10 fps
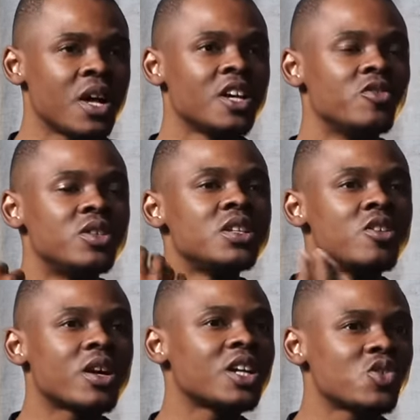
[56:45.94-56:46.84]
you didn't
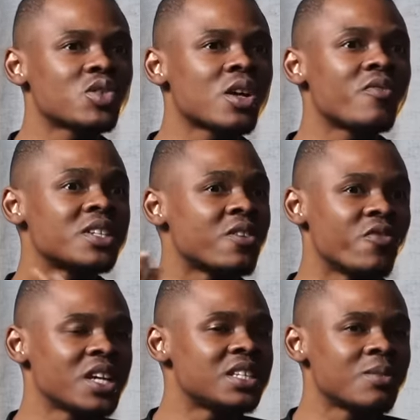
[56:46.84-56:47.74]
look at yourself as a
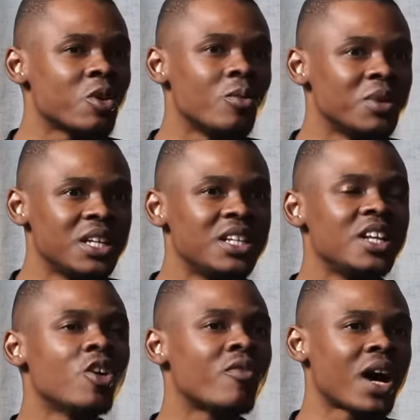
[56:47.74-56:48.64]
victim
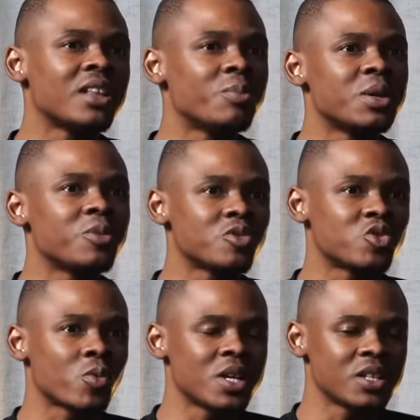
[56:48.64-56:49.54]
completely of other people's
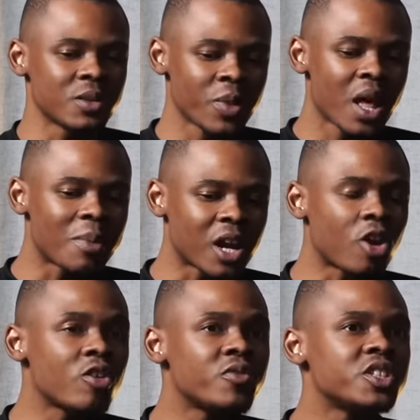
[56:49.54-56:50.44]
doings, but a lot
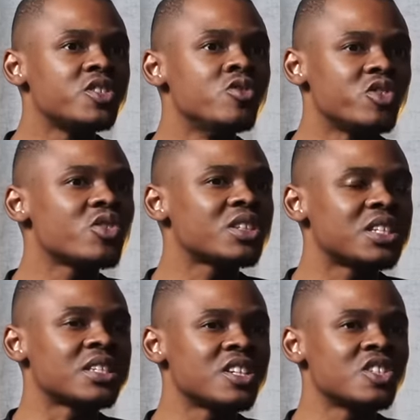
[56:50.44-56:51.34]
of it, you took
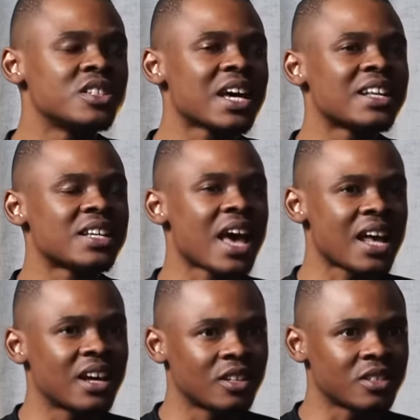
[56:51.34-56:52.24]
decisions as an
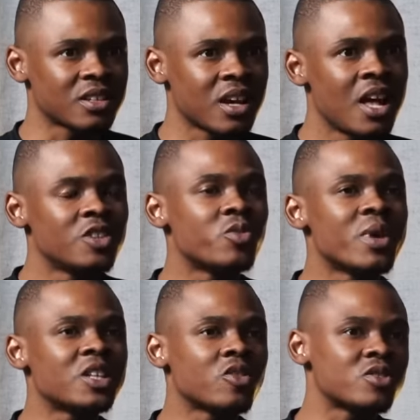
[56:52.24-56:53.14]
adult to
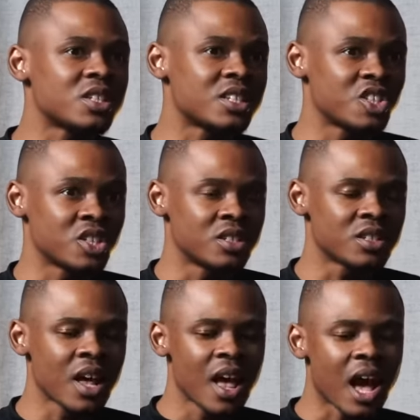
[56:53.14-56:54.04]
make those decisions.
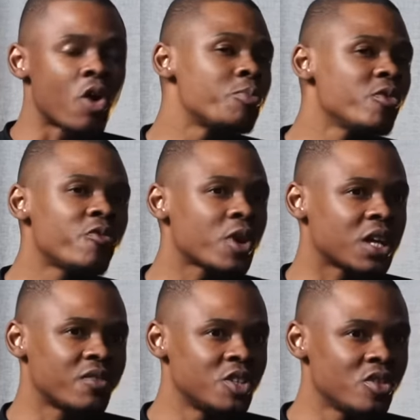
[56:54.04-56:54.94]
Mm-hmm. I hope you've
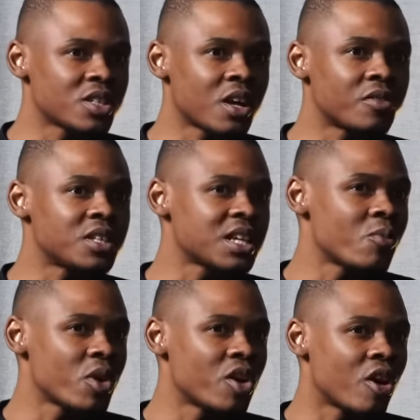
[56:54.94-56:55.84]
forgiven yourself the same
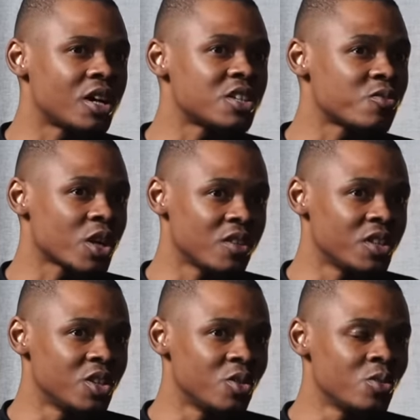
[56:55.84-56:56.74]
way God has
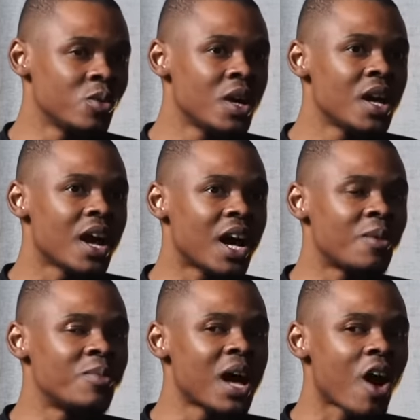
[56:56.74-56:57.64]
forgiven you.
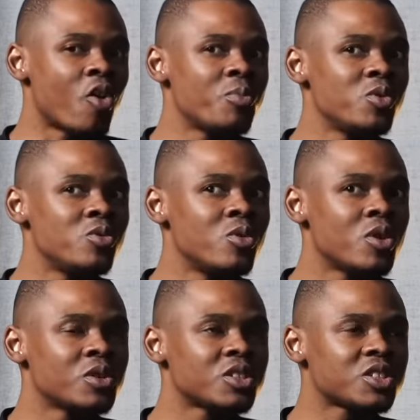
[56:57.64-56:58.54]
I hope you
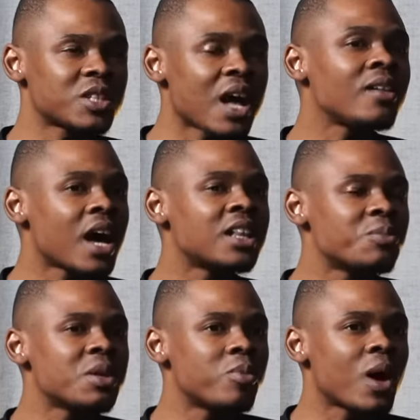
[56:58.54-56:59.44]
tell other
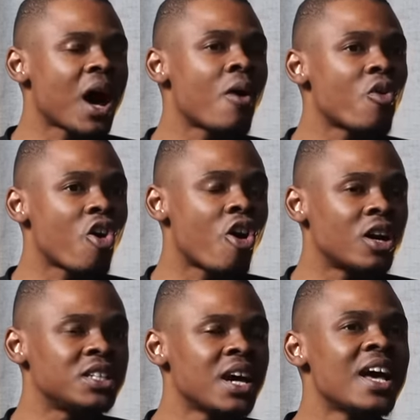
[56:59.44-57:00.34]
people how
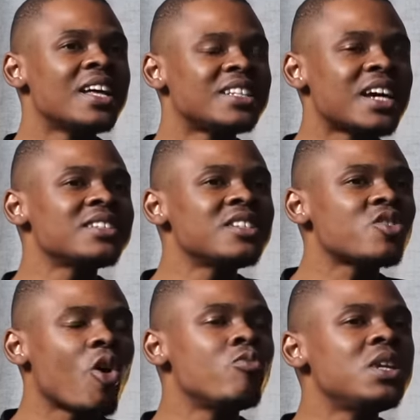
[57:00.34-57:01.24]
God doesn't
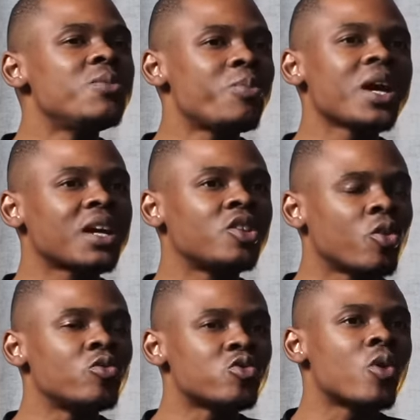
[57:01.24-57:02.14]
only pick
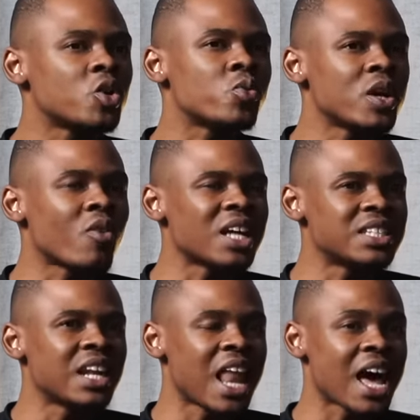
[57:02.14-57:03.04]
those who are doing right
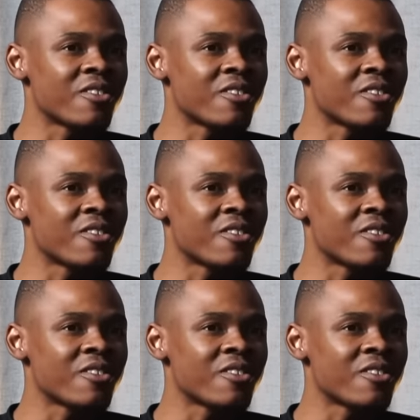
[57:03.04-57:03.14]
in life,